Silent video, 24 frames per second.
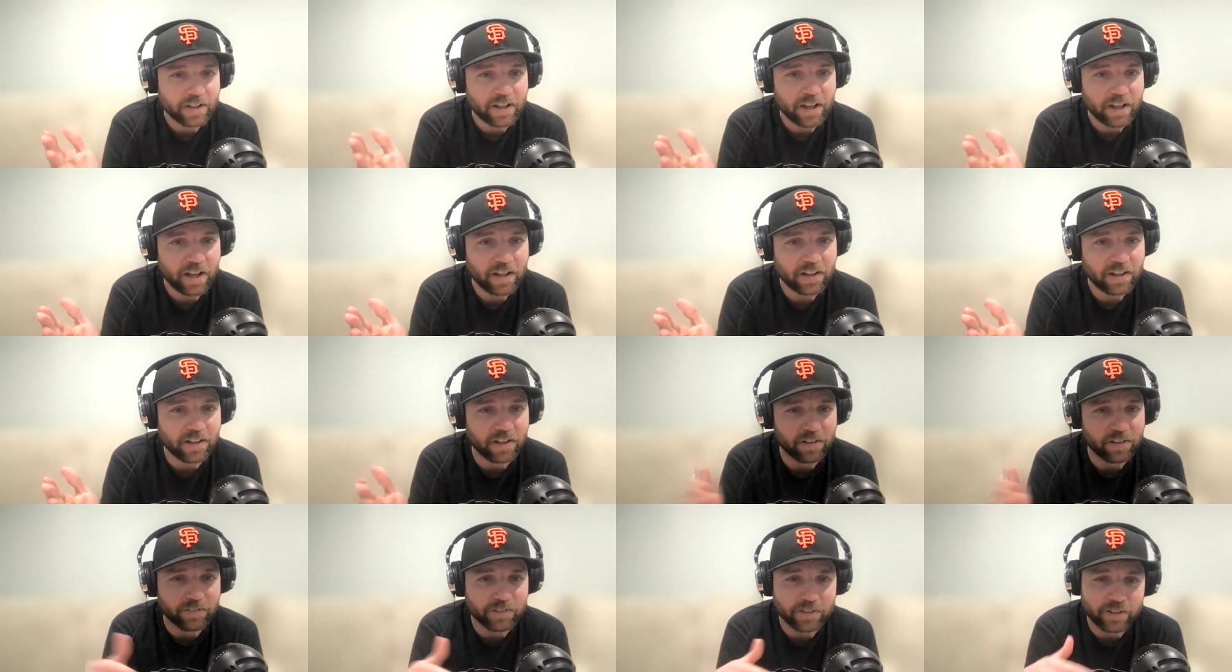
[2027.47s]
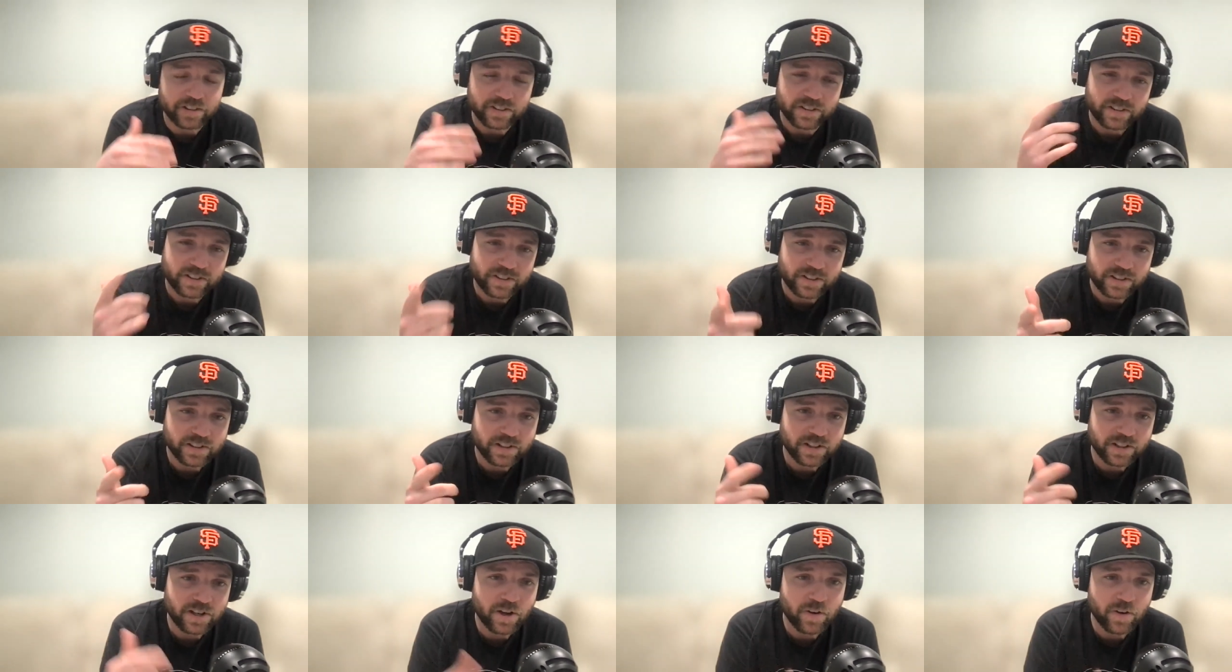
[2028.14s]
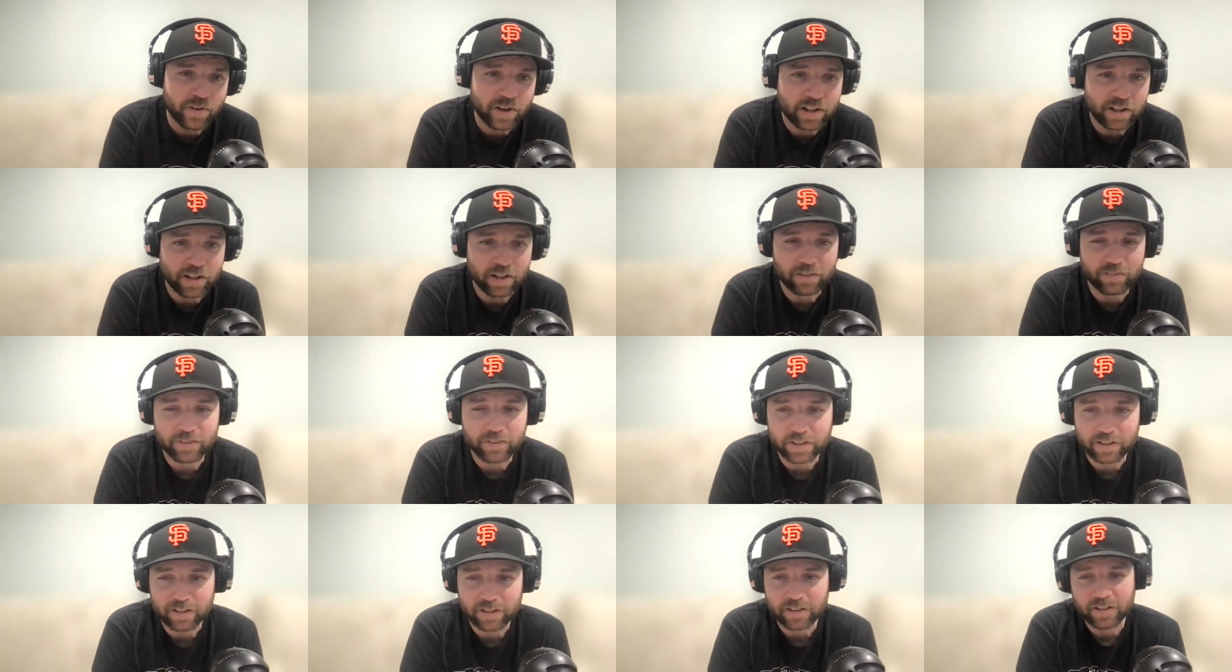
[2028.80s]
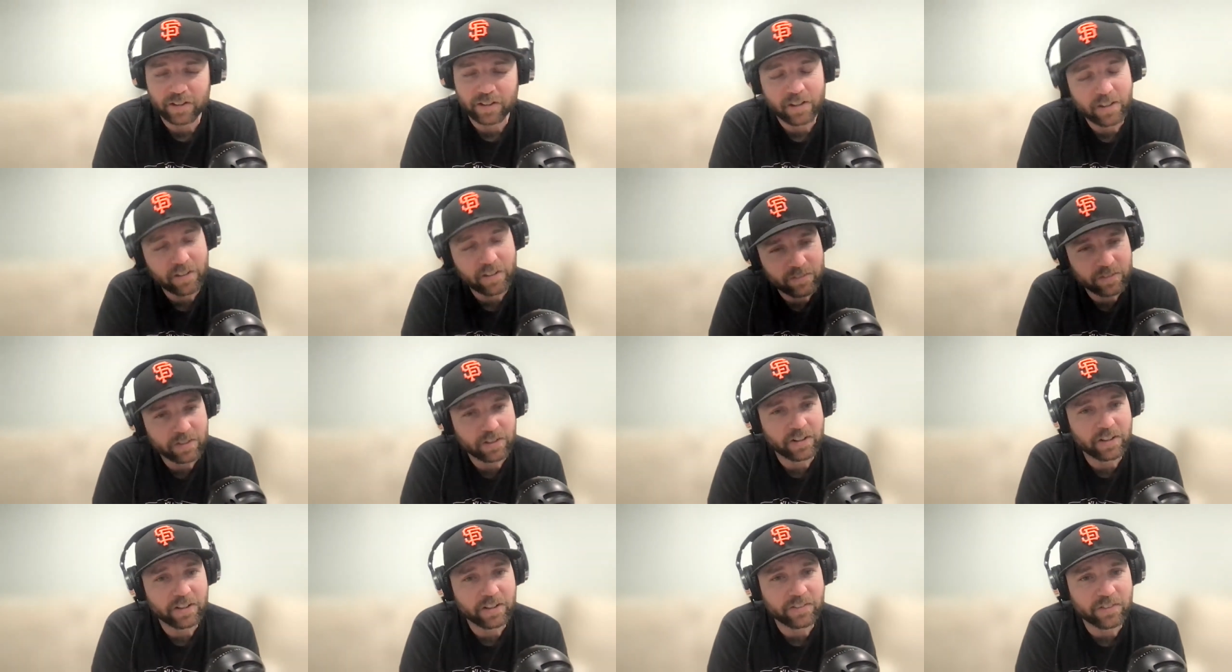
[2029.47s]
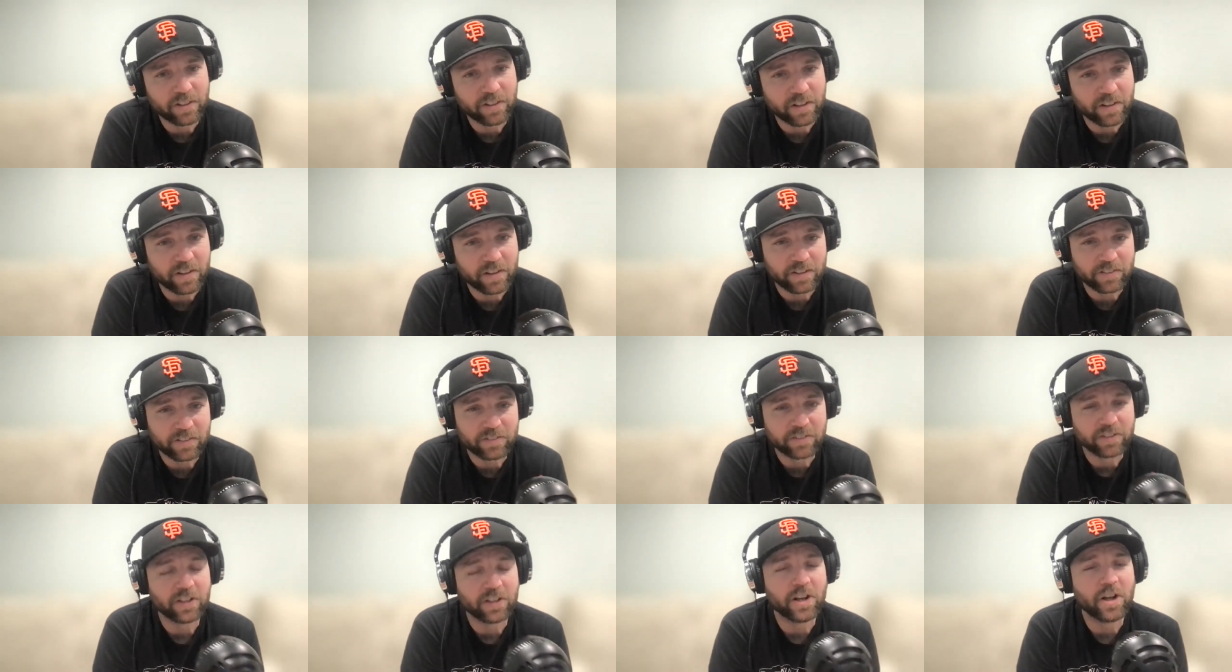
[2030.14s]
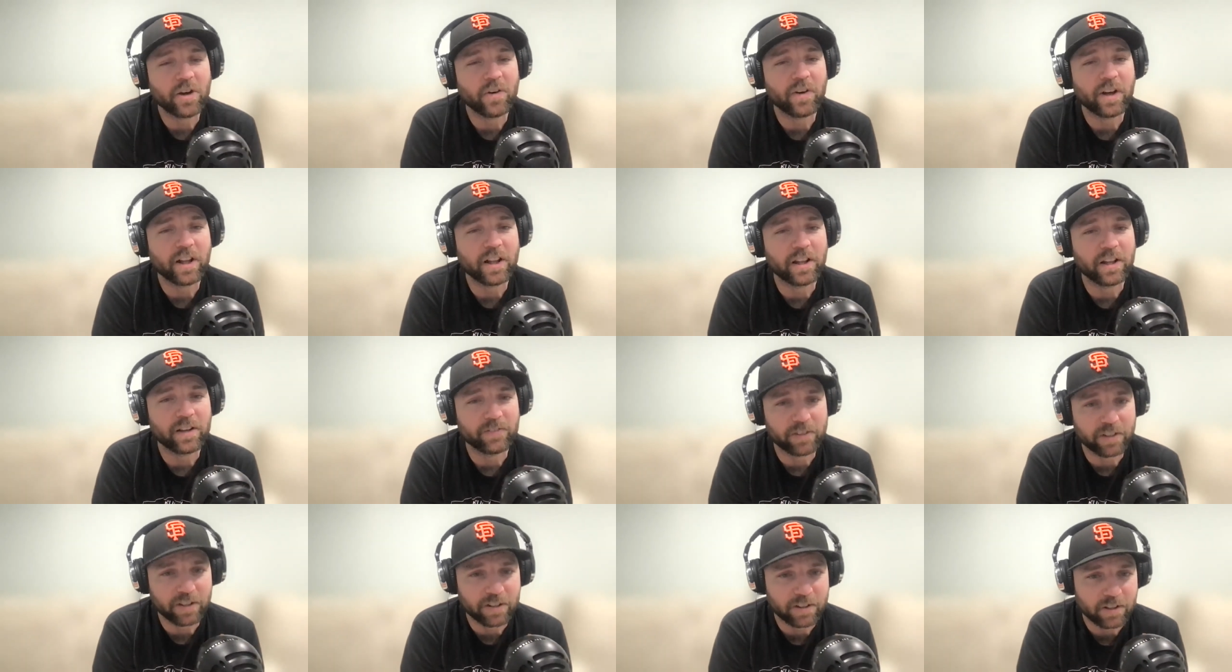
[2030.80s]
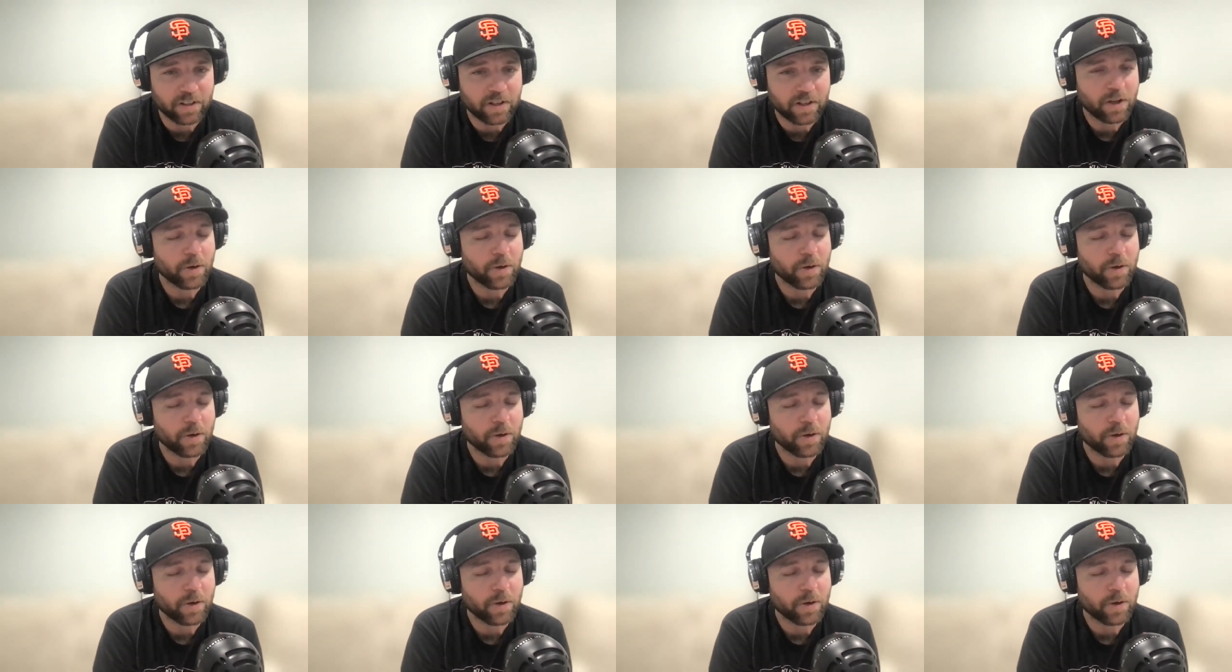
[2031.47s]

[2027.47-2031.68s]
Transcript: I love you. You know I love you. If you listen to this, you know I love you.